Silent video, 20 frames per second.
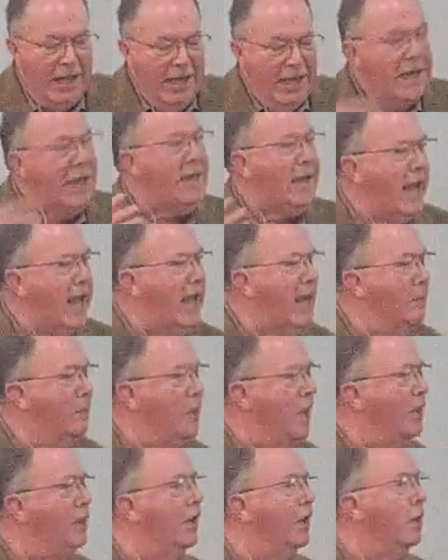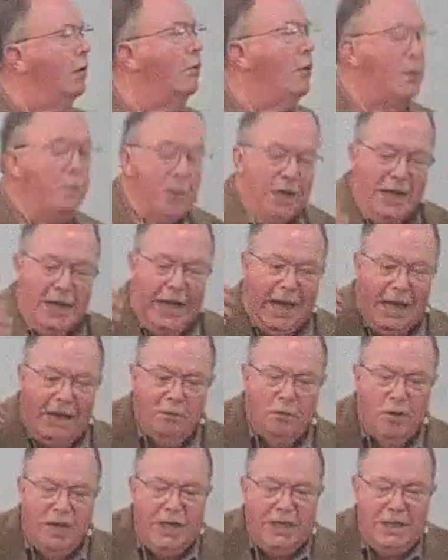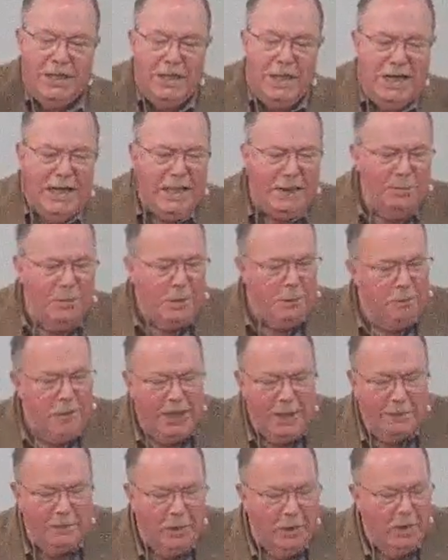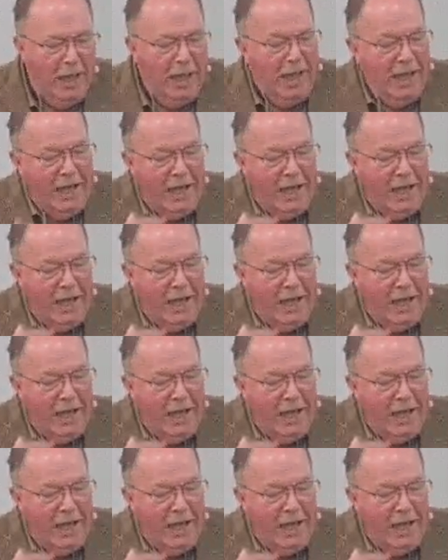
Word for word: He came that there would be a redeemed people,